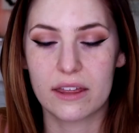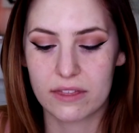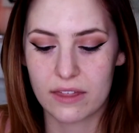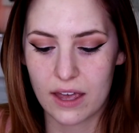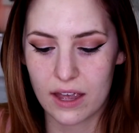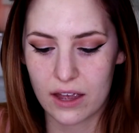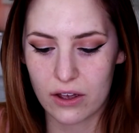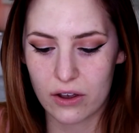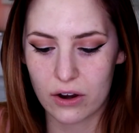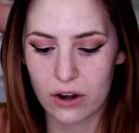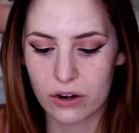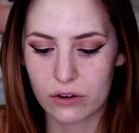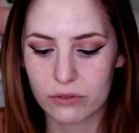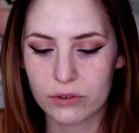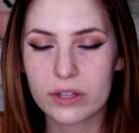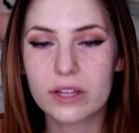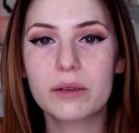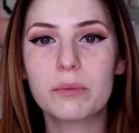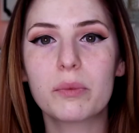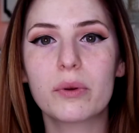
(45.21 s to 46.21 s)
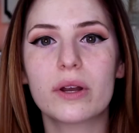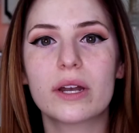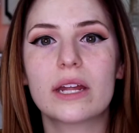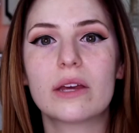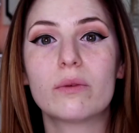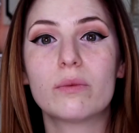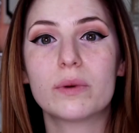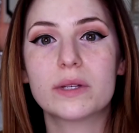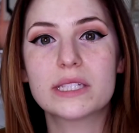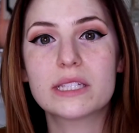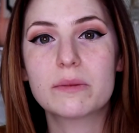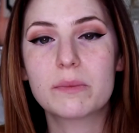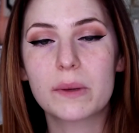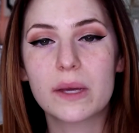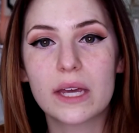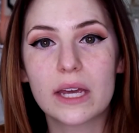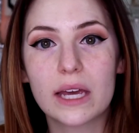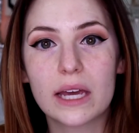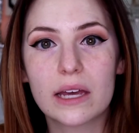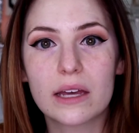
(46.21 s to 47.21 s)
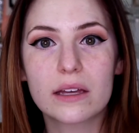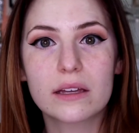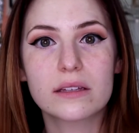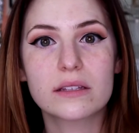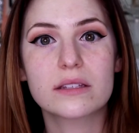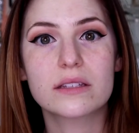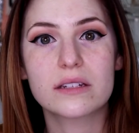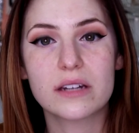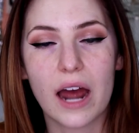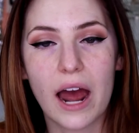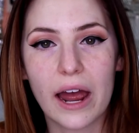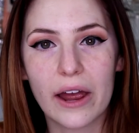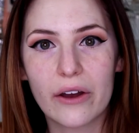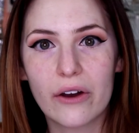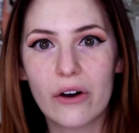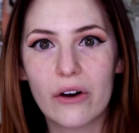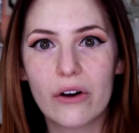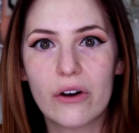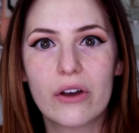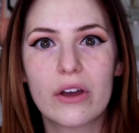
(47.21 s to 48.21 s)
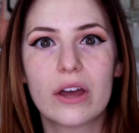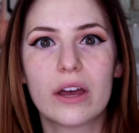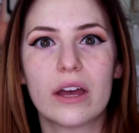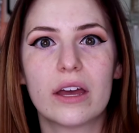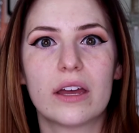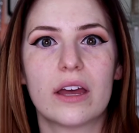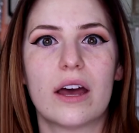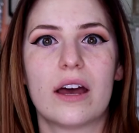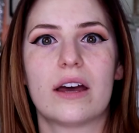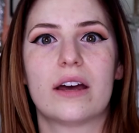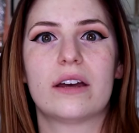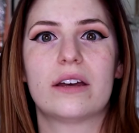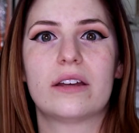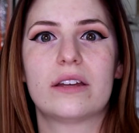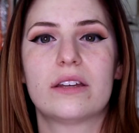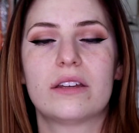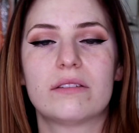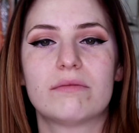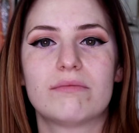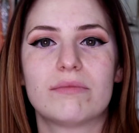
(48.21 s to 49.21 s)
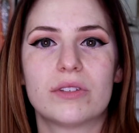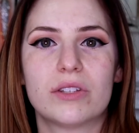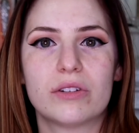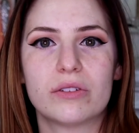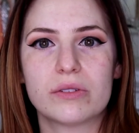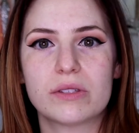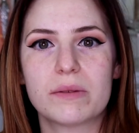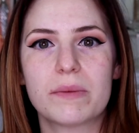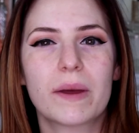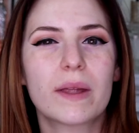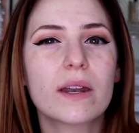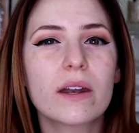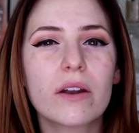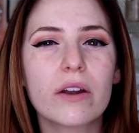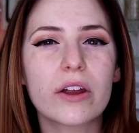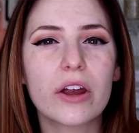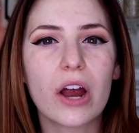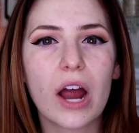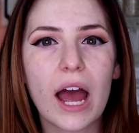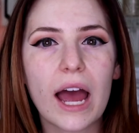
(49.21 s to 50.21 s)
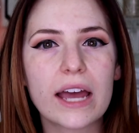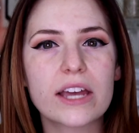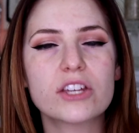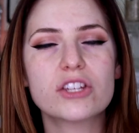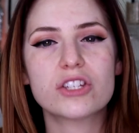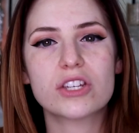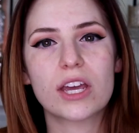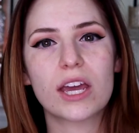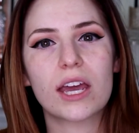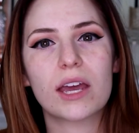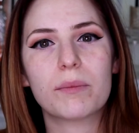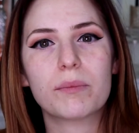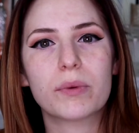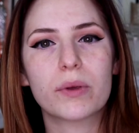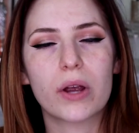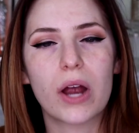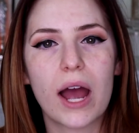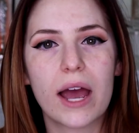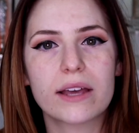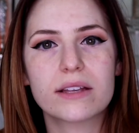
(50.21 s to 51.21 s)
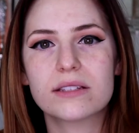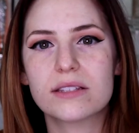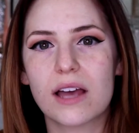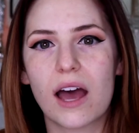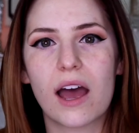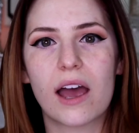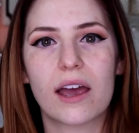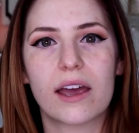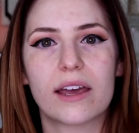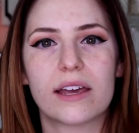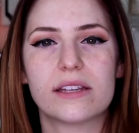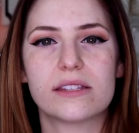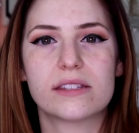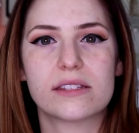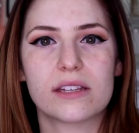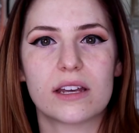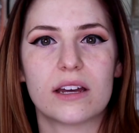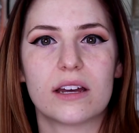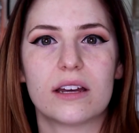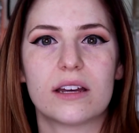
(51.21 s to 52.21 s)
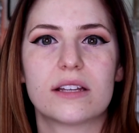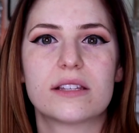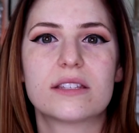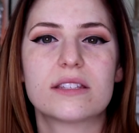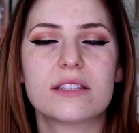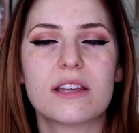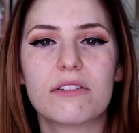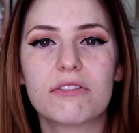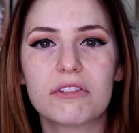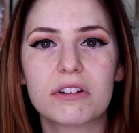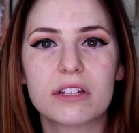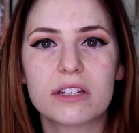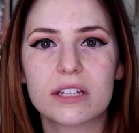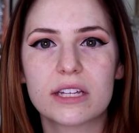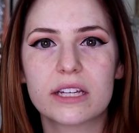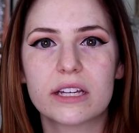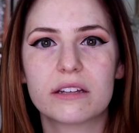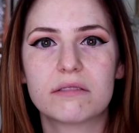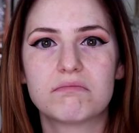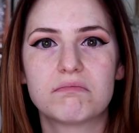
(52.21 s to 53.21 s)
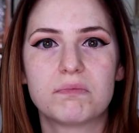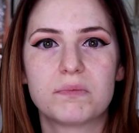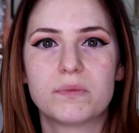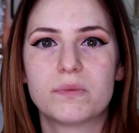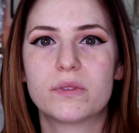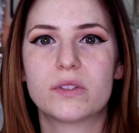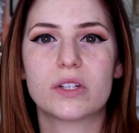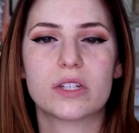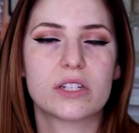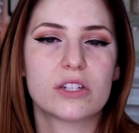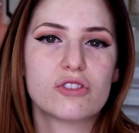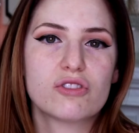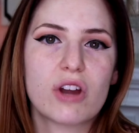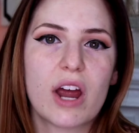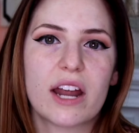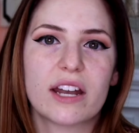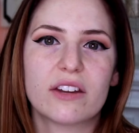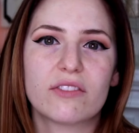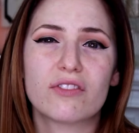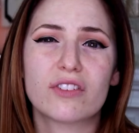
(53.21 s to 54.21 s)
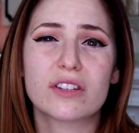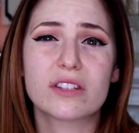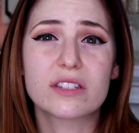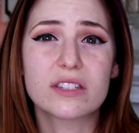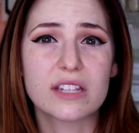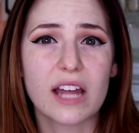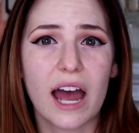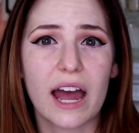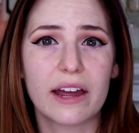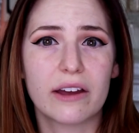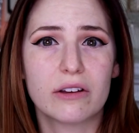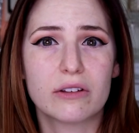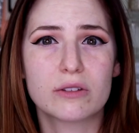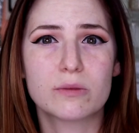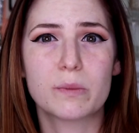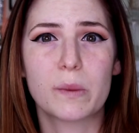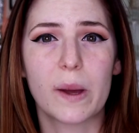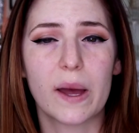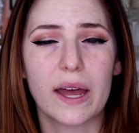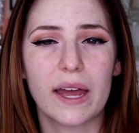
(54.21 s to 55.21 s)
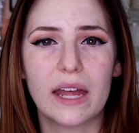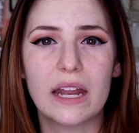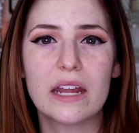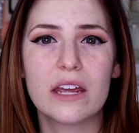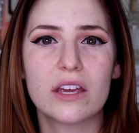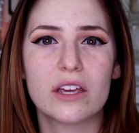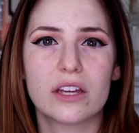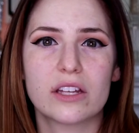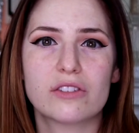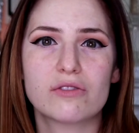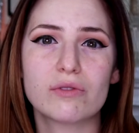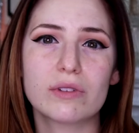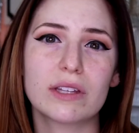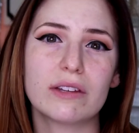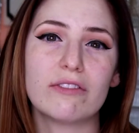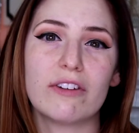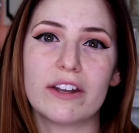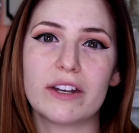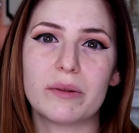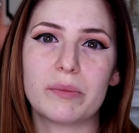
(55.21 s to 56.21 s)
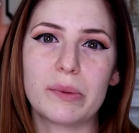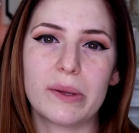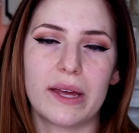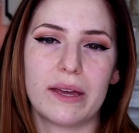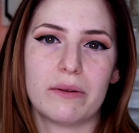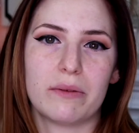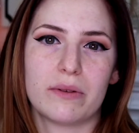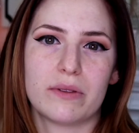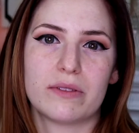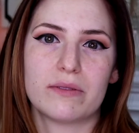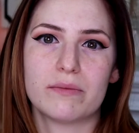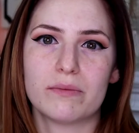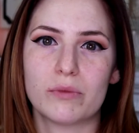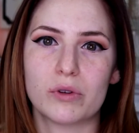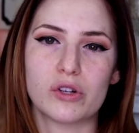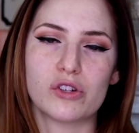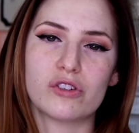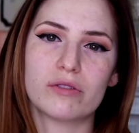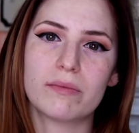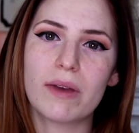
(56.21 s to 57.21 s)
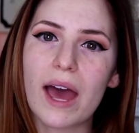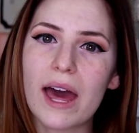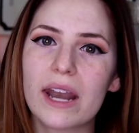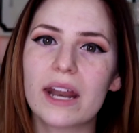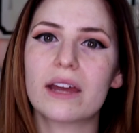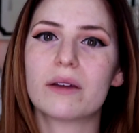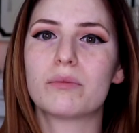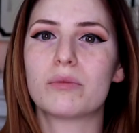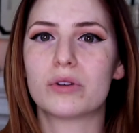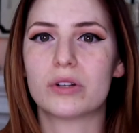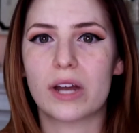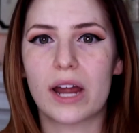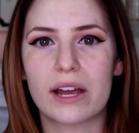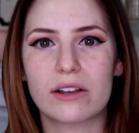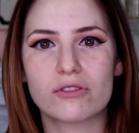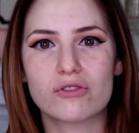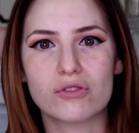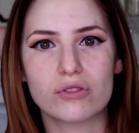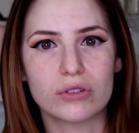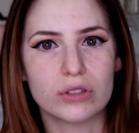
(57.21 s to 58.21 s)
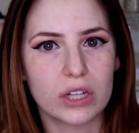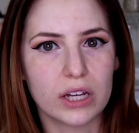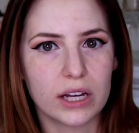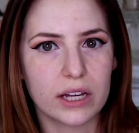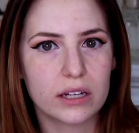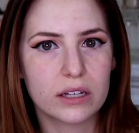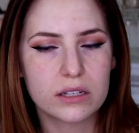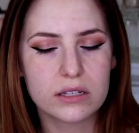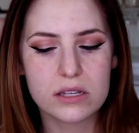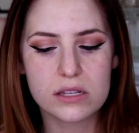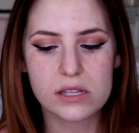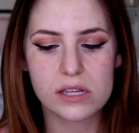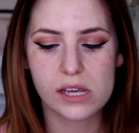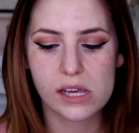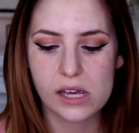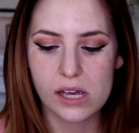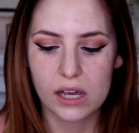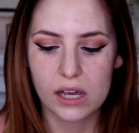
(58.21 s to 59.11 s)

They are a really pretty wispy style. Depending on your eye shape, your eye size, it's definitely good to try different styles, but it's really fun to play with more dramatic, more natural looks